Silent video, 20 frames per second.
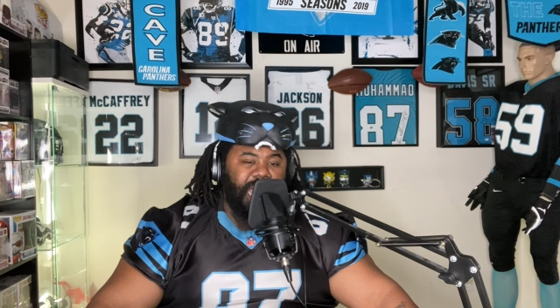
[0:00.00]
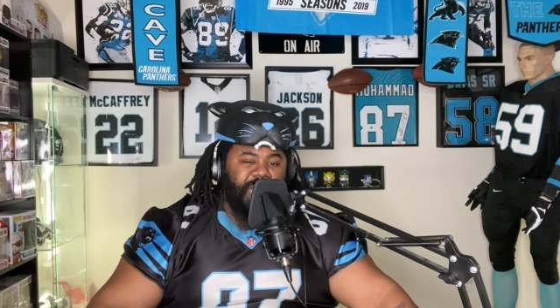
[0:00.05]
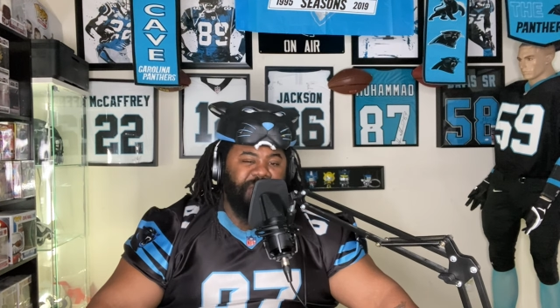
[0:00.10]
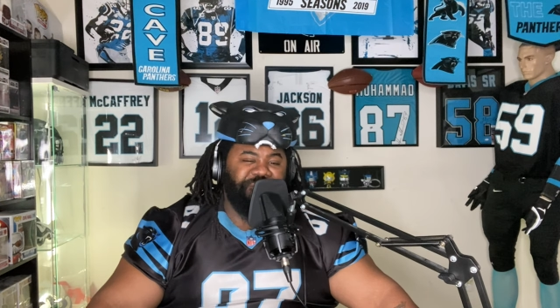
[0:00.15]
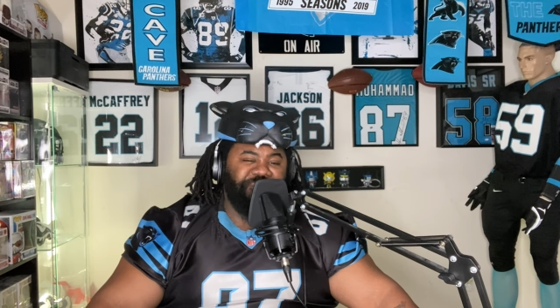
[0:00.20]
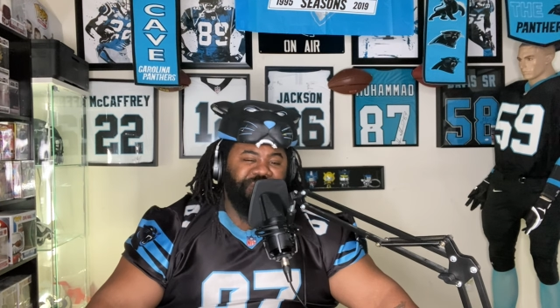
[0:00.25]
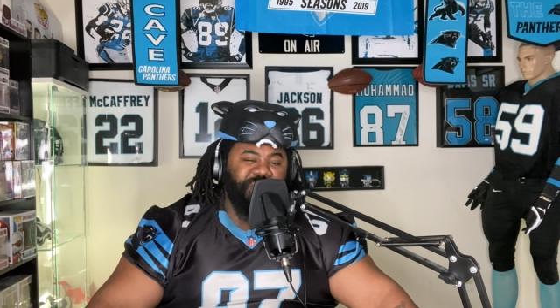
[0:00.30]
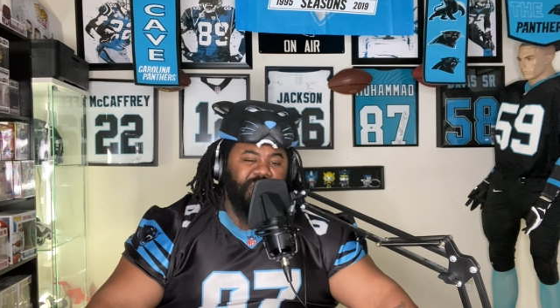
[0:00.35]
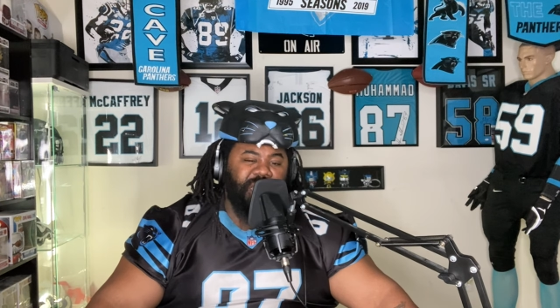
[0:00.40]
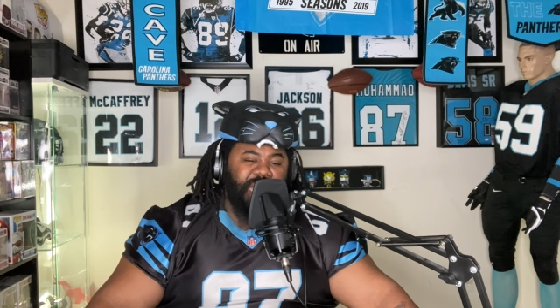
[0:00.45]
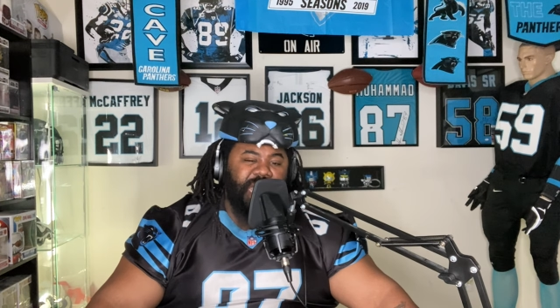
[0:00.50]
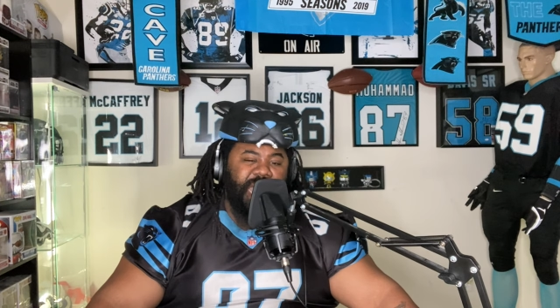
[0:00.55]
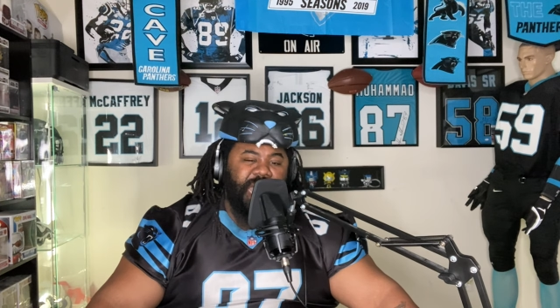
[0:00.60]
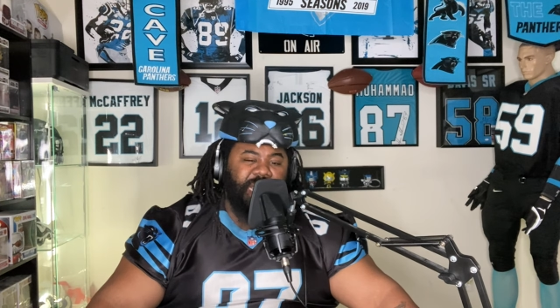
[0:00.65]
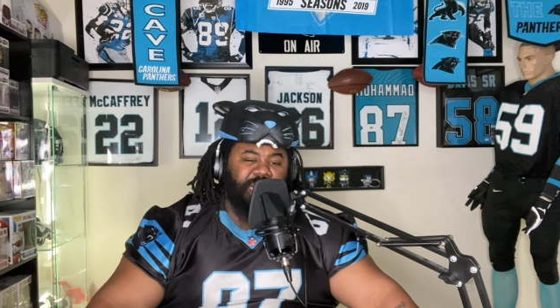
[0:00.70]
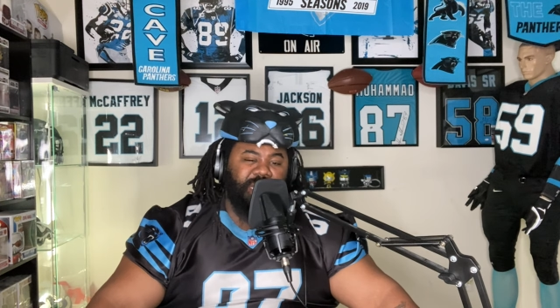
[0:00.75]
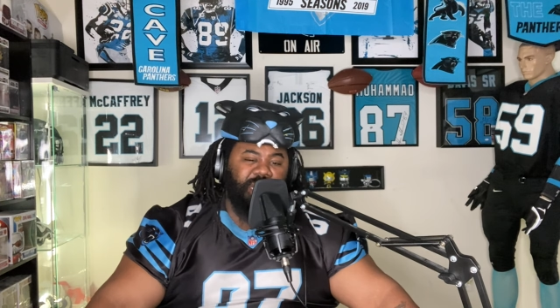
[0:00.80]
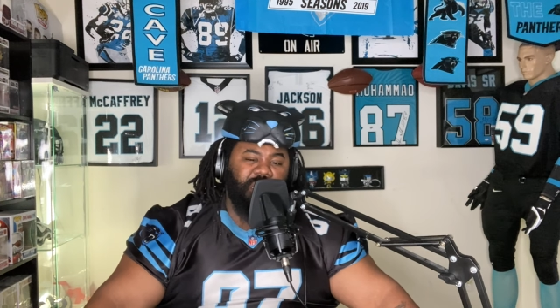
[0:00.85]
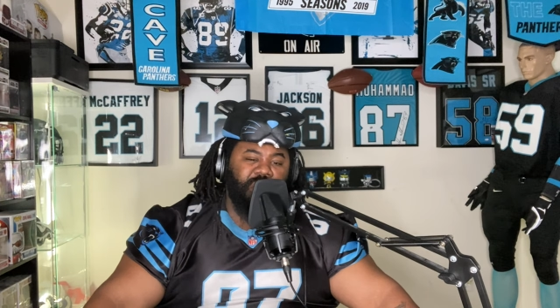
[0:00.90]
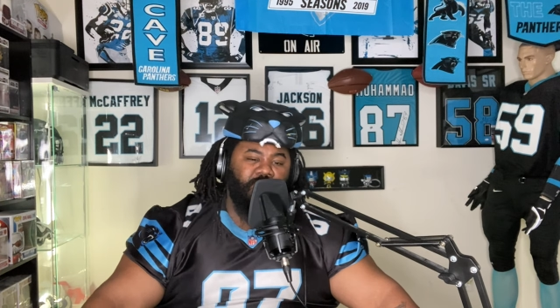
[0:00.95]
I feel
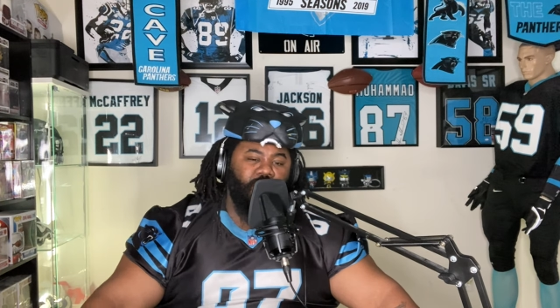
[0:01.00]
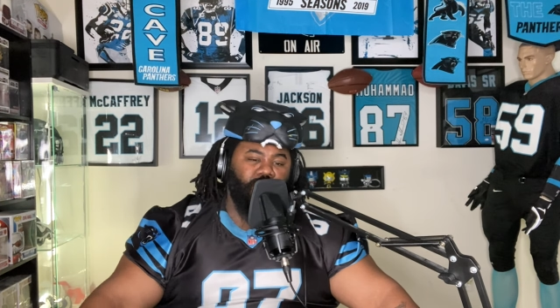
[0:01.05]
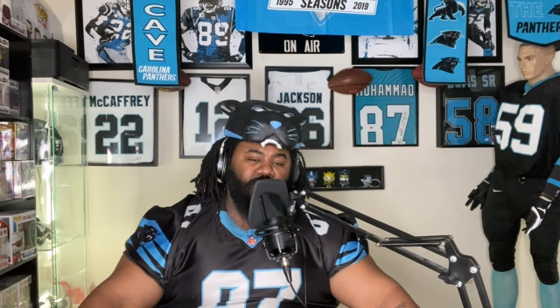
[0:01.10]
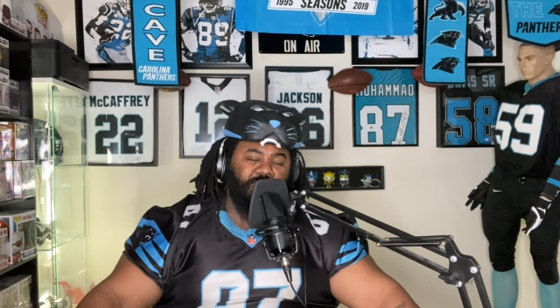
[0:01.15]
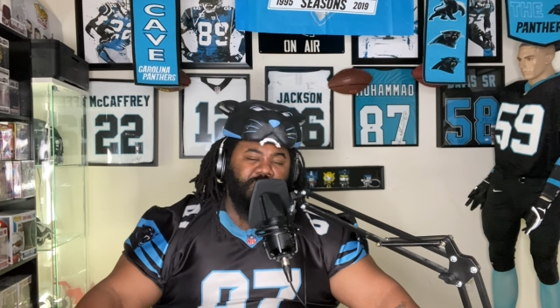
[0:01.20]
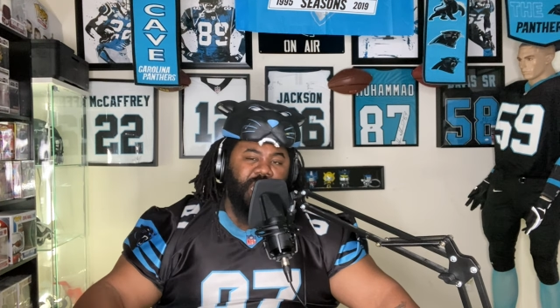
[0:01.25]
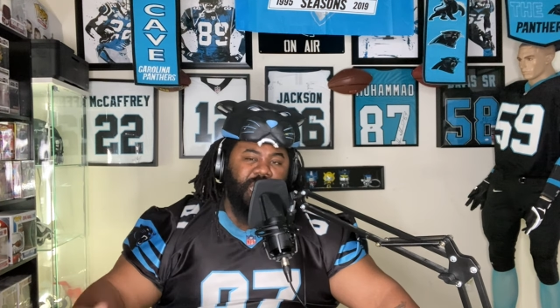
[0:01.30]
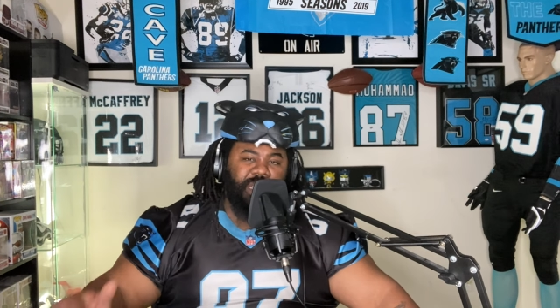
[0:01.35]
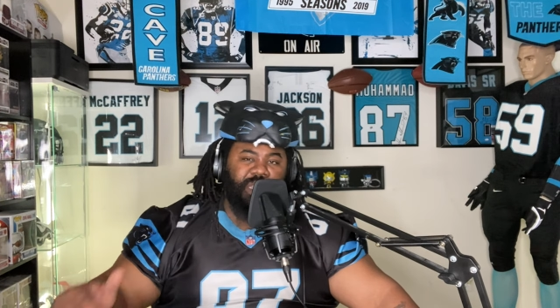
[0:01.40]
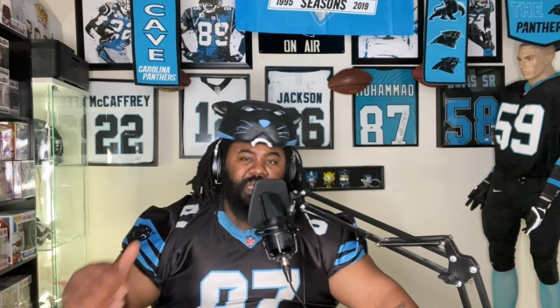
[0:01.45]
like the coach has